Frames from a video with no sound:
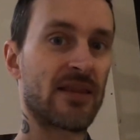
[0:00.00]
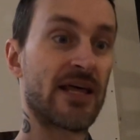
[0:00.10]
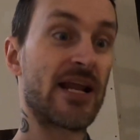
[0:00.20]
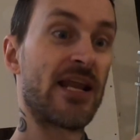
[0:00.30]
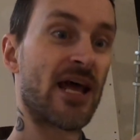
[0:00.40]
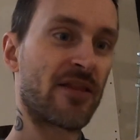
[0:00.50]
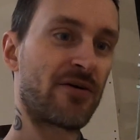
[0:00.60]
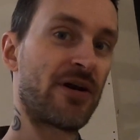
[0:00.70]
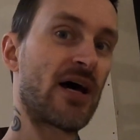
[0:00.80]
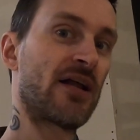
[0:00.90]
then
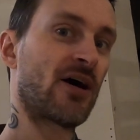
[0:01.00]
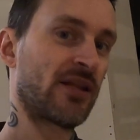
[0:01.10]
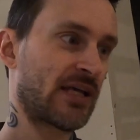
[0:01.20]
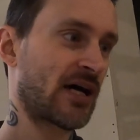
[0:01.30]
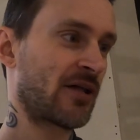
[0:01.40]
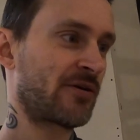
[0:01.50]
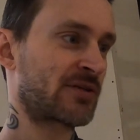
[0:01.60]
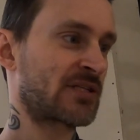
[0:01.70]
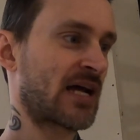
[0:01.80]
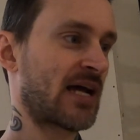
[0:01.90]
another nut on the
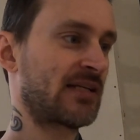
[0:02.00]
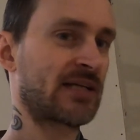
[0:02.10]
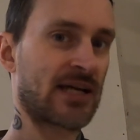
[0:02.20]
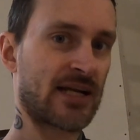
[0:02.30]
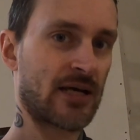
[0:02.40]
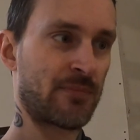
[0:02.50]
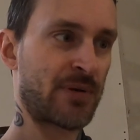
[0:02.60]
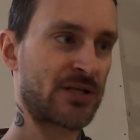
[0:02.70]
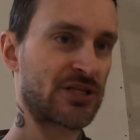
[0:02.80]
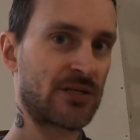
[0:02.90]
other side to kind of
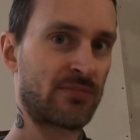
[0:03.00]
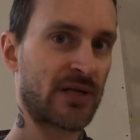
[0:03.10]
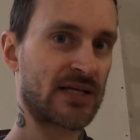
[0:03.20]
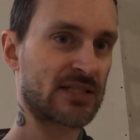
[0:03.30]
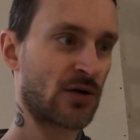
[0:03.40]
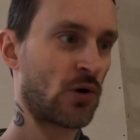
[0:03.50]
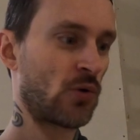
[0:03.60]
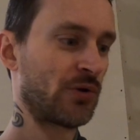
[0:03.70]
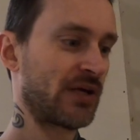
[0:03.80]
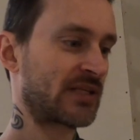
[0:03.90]
pinch it in place and
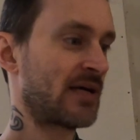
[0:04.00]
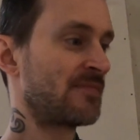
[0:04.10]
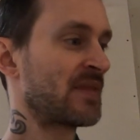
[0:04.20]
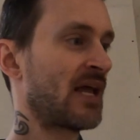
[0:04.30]
hold it.